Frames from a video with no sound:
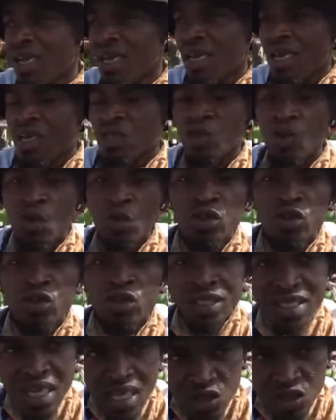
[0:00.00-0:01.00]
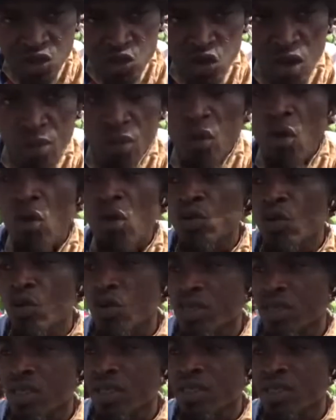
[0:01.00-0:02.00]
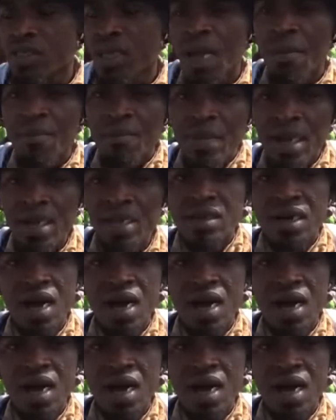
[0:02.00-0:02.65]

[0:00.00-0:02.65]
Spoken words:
So we should just drop all those things and make,